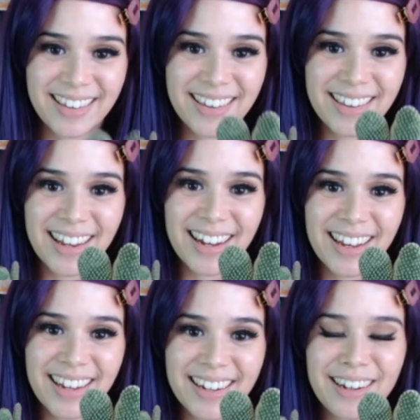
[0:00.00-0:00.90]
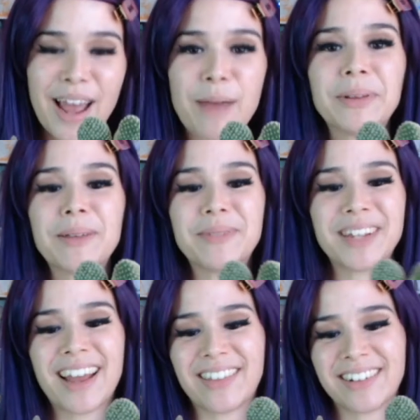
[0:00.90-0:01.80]
Ta-da! I put them
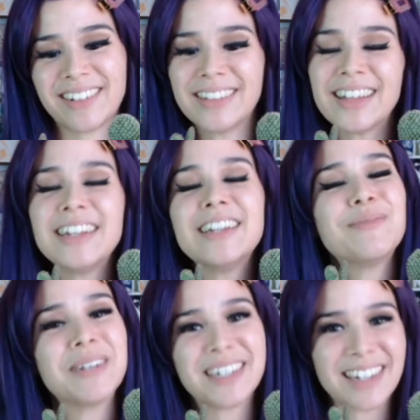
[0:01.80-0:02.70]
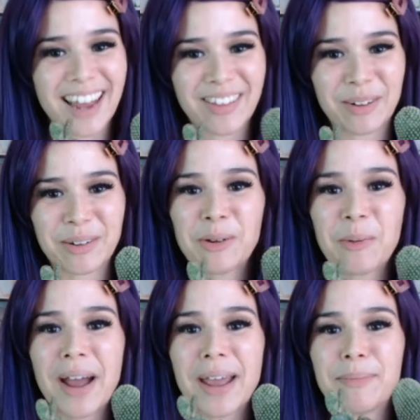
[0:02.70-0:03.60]
together. They need to be together. You know
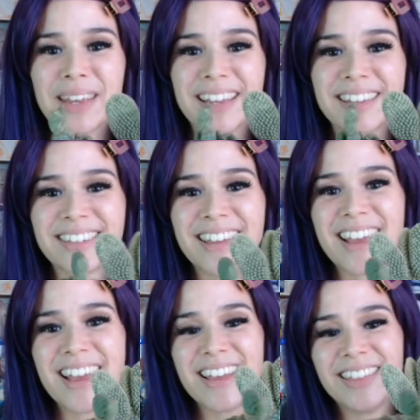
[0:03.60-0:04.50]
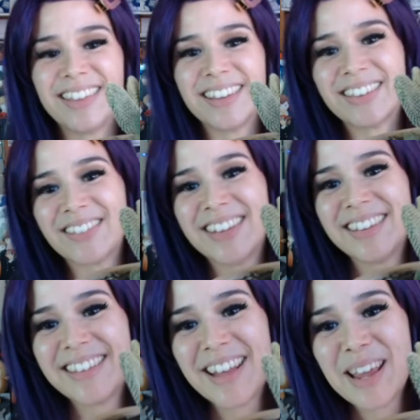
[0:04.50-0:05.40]
why? Because this
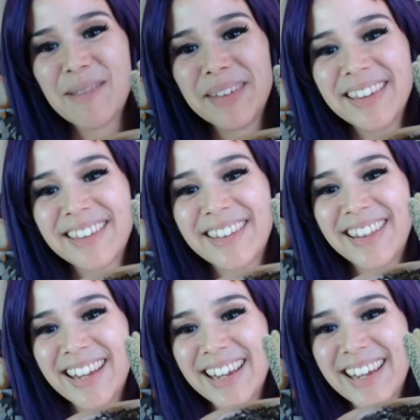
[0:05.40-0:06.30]
one's name is Nick.